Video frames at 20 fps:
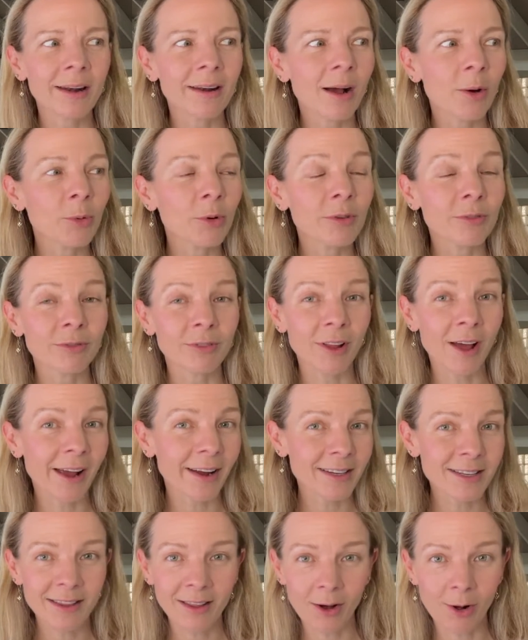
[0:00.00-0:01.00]
I would have
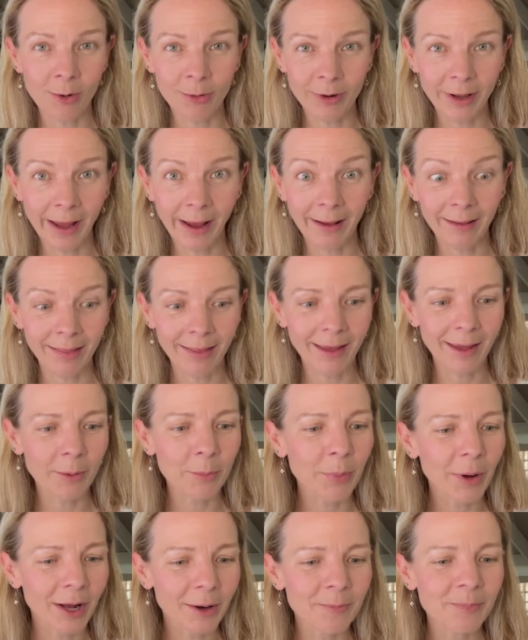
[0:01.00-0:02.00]
liked the whole day there,
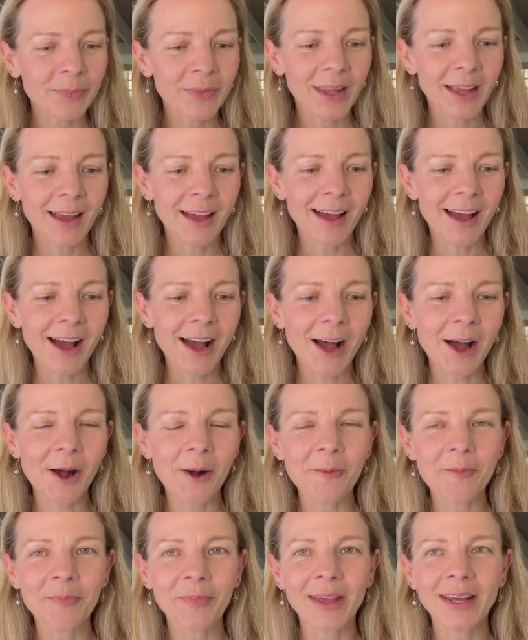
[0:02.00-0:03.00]
but
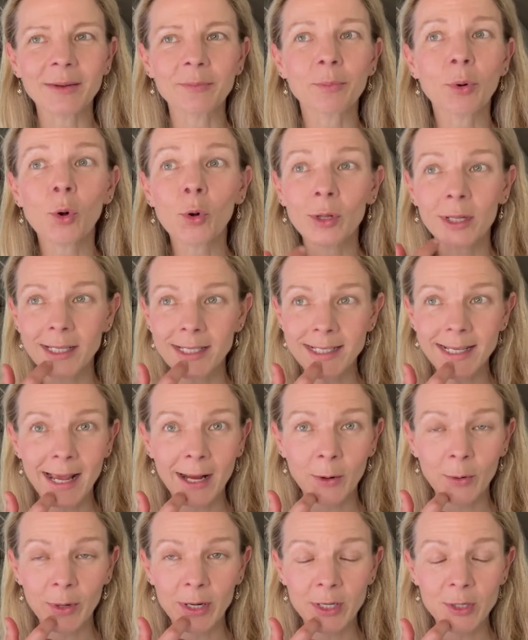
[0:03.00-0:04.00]
and Paul and
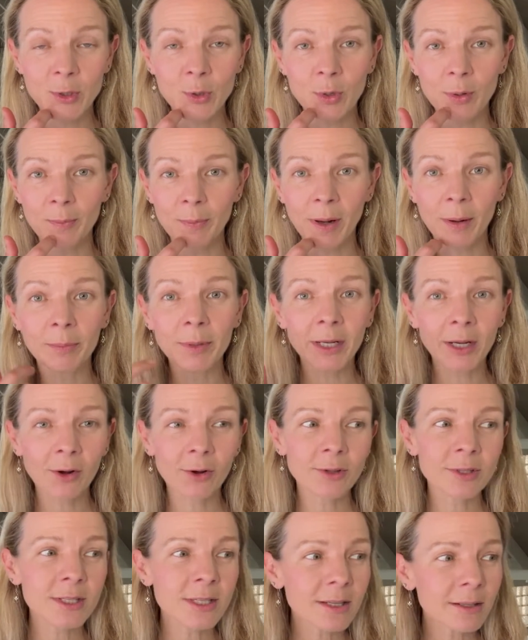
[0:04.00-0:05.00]
Zach went to a public
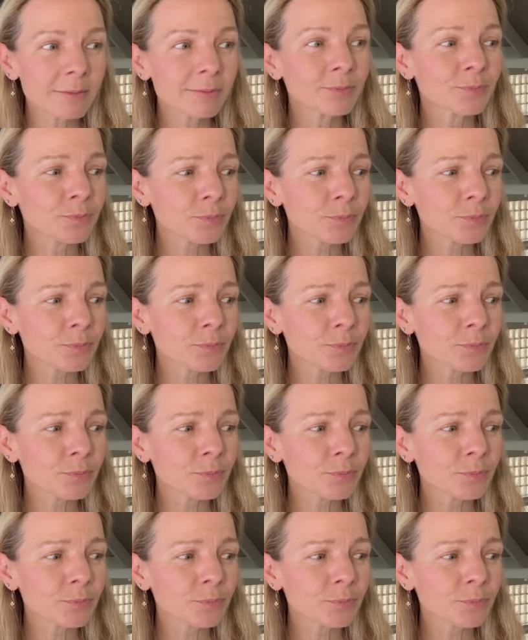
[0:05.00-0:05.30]
onsen.